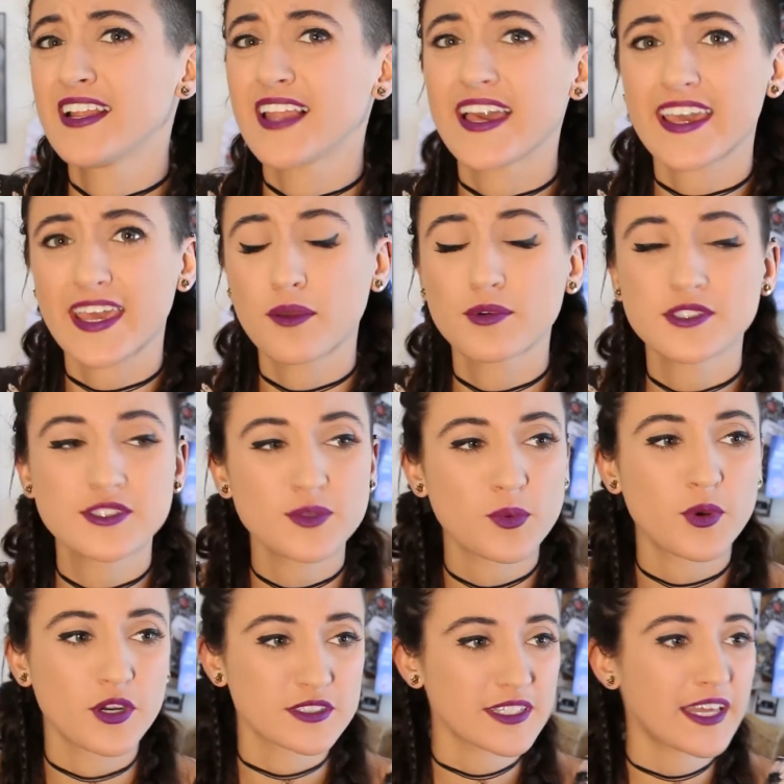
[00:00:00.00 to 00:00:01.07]
Like, it was the
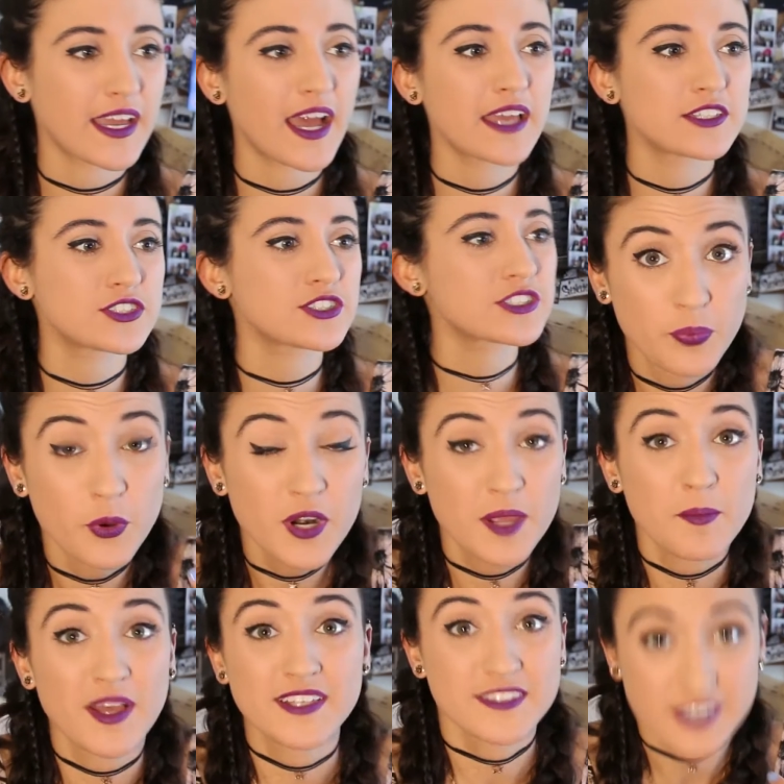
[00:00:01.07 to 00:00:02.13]
worst. Like, I just
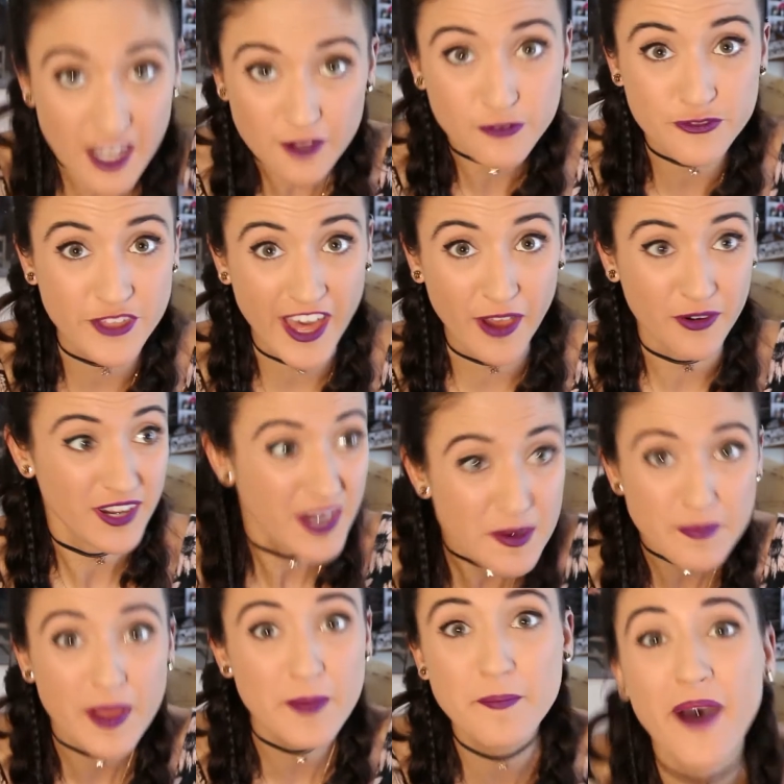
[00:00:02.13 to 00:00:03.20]
putting myself down
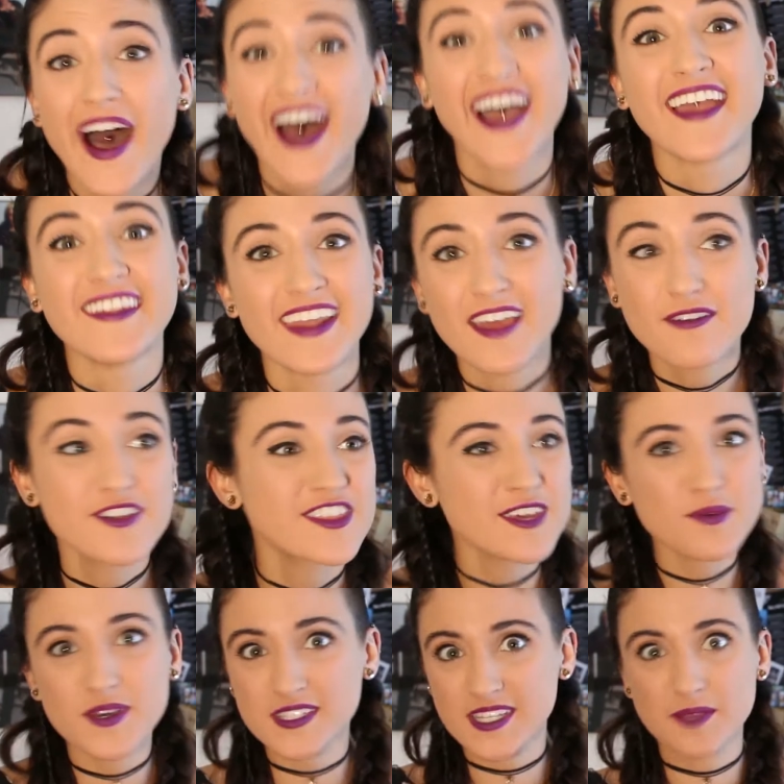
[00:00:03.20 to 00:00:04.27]
in my mind. Everything
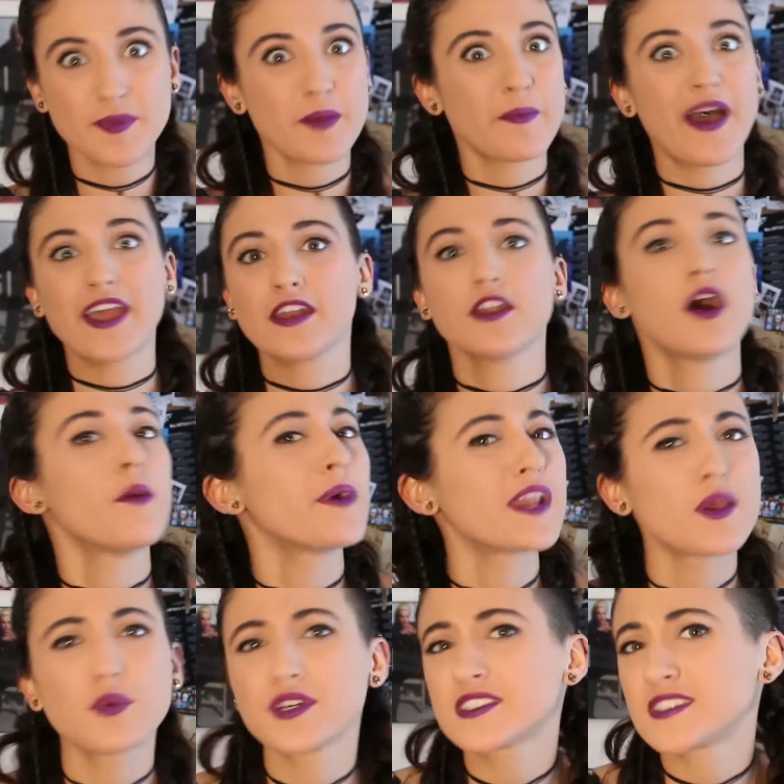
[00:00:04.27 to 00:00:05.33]
was in my mind.
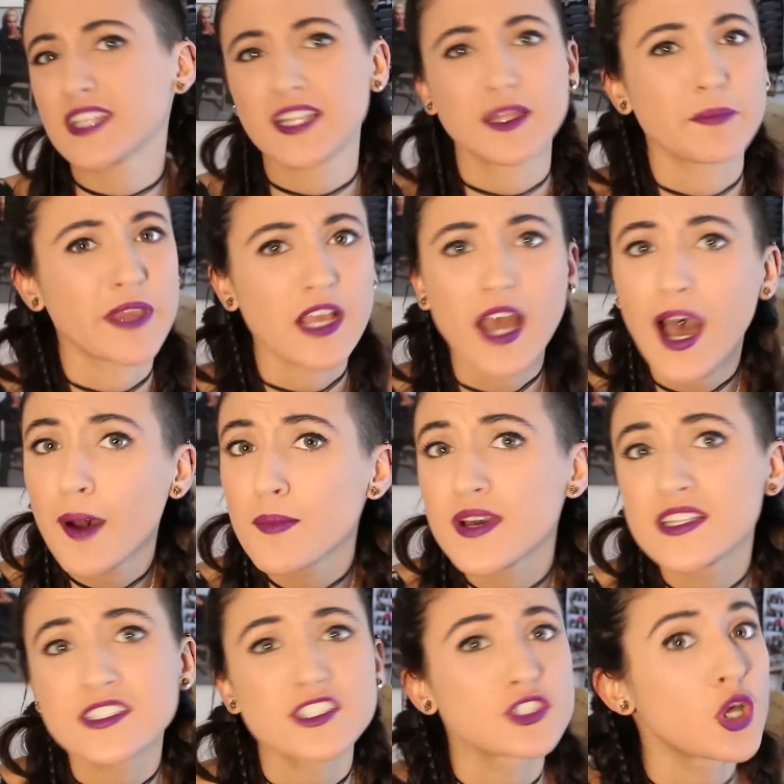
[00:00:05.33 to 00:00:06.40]
Nobody was telling me
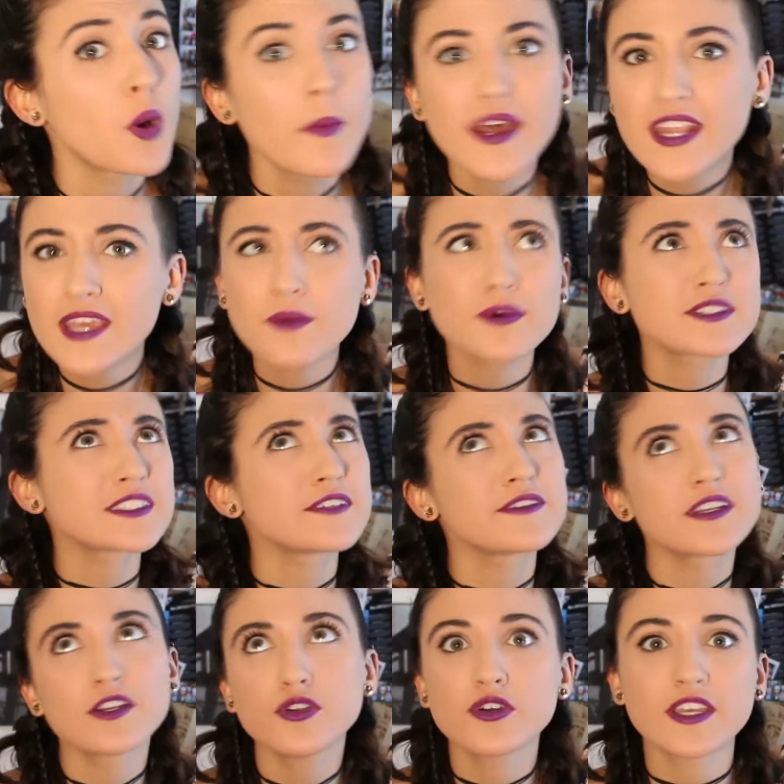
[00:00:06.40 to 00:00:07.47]
comments. Nobody was
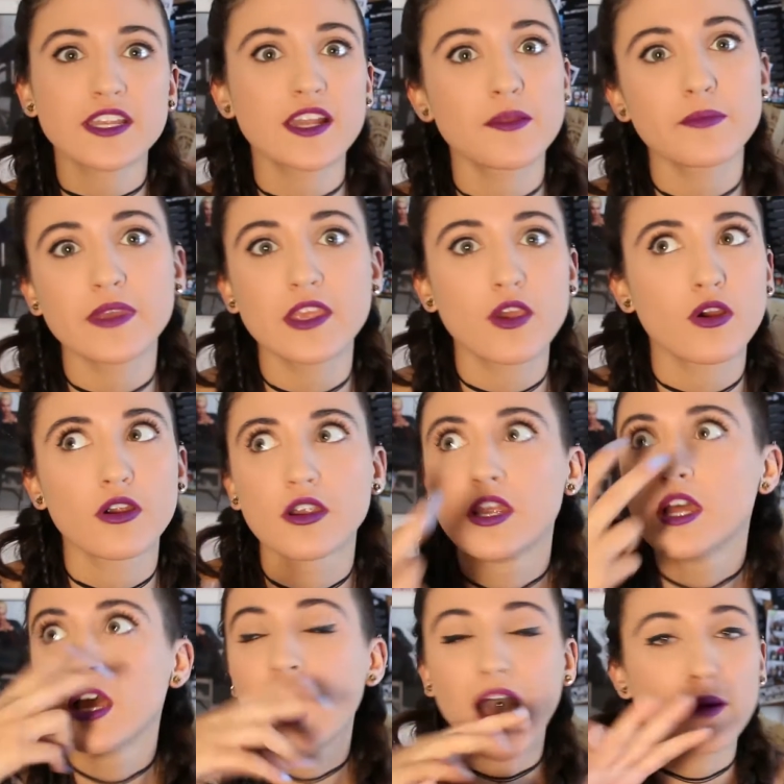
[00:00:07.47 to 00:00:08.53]
even looking at me, or
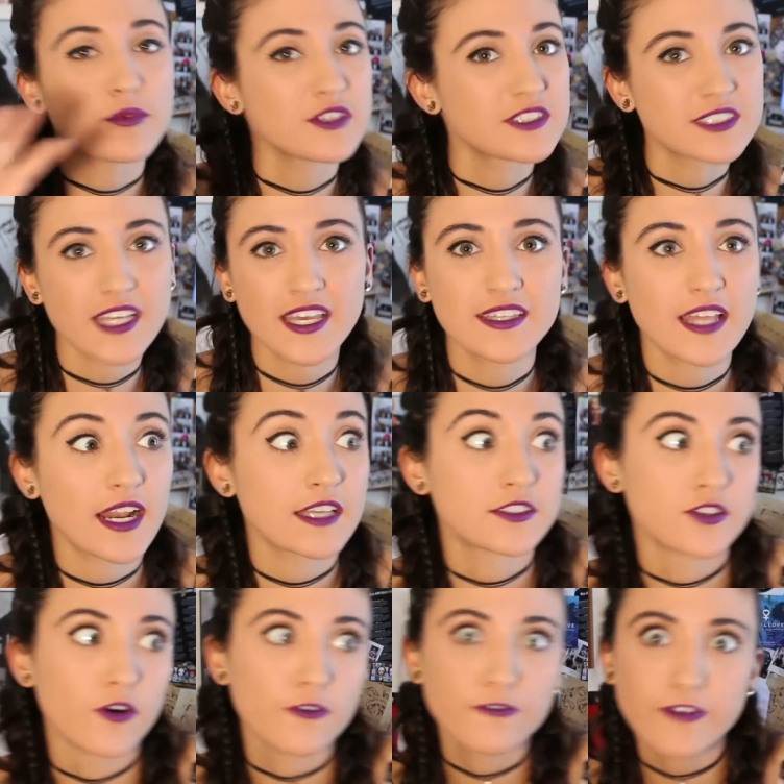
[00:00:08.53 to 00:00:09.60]
I'm not saying that I
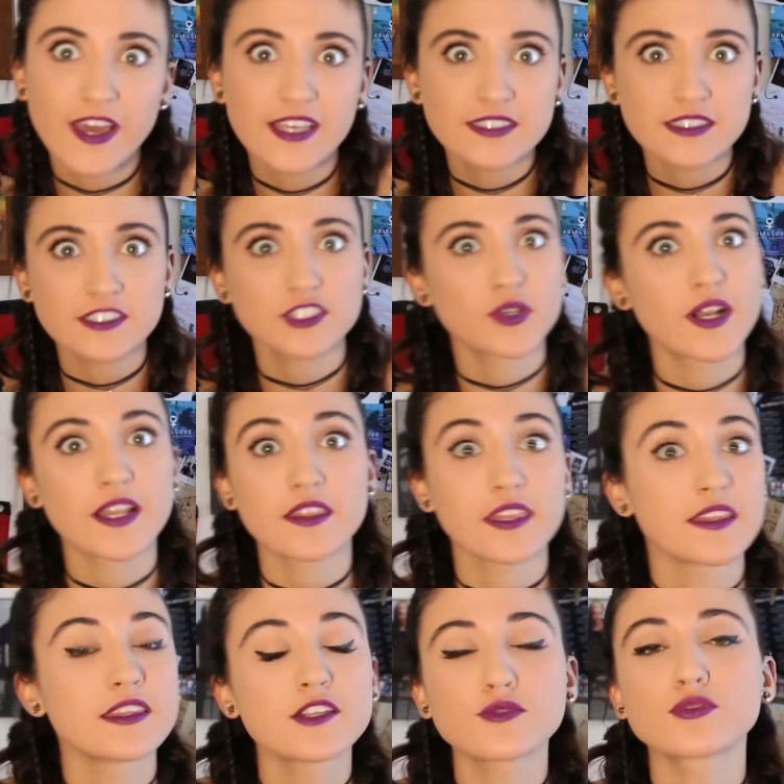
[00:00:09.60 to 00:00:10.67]
saw faces or
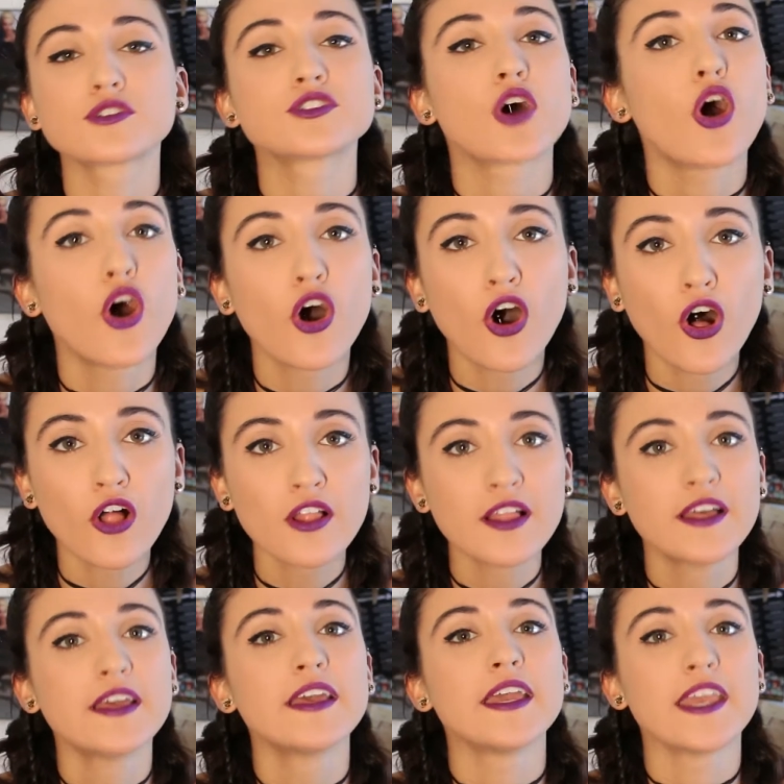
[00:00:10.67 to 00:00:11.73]
anything. This was
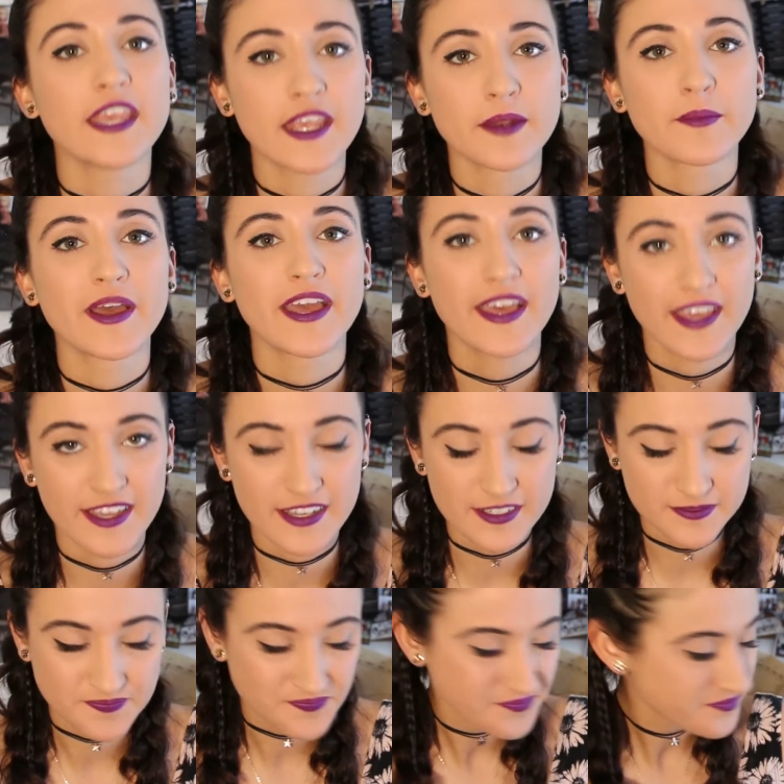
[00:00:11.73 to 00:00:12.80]
all in my head.